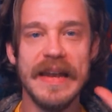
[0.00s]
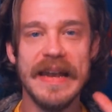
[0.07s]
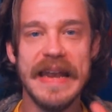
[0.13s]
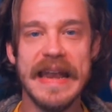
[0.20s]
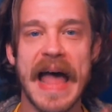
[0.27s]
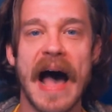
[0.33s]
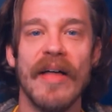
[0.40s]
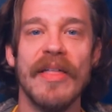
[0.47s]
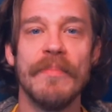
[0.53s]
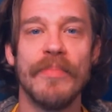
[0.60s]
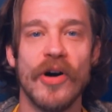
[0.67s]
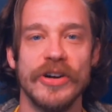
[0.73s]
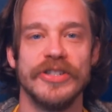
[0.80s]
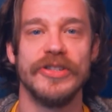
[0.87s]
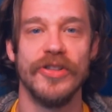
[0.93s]
Now that
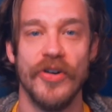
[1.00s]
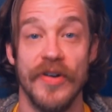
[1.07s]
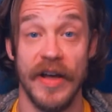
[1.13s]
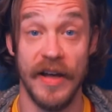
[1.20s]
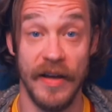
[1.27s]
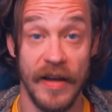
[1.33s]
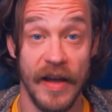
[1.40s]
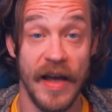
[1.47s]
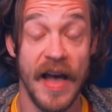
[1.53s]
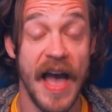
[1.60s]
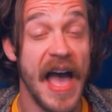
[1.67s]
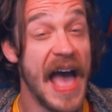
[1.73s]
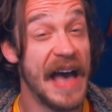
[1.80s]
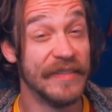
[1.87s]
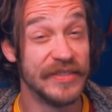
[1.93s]
Barcelona
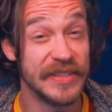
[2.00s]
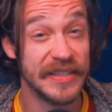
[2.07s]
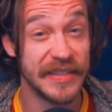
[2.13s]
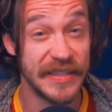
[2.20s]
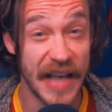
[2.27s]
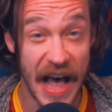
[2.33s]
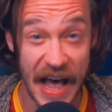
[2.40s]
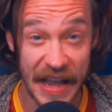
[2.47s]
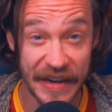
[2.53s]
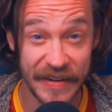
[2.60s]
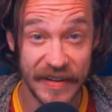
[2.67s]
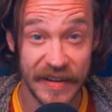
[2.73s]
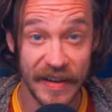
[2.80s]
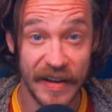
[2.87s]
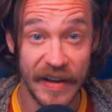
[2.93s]
have
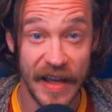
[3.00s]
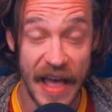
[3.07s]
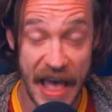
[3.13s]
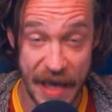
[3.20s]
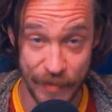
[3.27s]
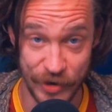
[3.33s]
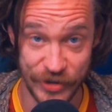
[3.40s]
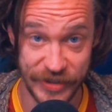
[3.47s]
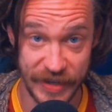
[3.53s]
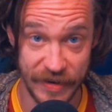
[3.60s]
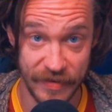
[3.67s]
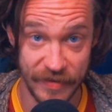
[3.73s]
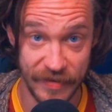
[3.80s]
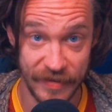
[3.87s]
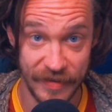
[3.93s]
signed
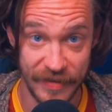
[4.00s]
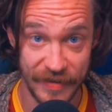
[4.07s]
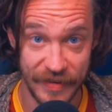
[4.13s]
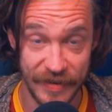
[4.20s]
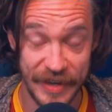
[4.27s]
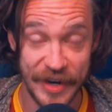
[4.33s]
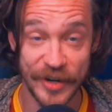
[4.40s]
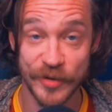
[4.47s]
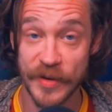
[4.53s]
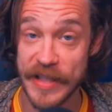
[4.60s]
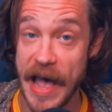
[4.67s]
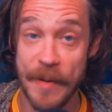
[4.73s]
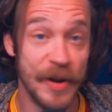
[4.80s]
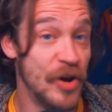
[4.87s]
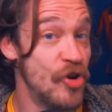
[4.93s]
Emerson, here's what's
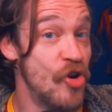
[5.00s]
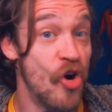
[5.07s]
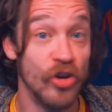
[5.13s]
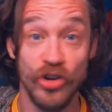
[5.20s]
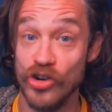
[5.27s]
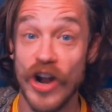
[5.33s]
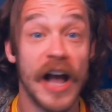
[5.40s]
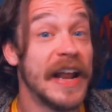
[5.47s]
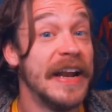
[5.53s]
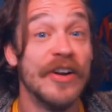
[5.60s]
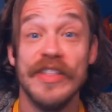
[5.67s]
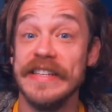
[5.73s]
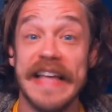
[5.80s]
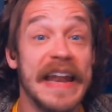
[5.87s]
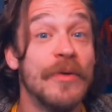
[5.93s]
happening. No, you're not going to
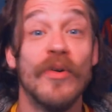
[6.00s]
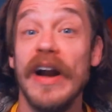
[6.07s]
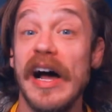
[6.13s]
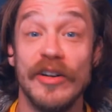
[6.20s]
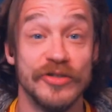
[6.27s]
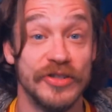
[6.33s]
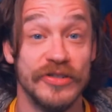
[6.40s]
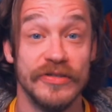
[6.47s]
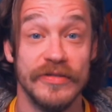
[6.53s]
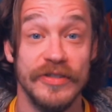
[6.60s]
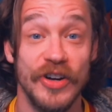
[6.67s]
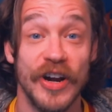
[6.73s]
hear this anywhere else.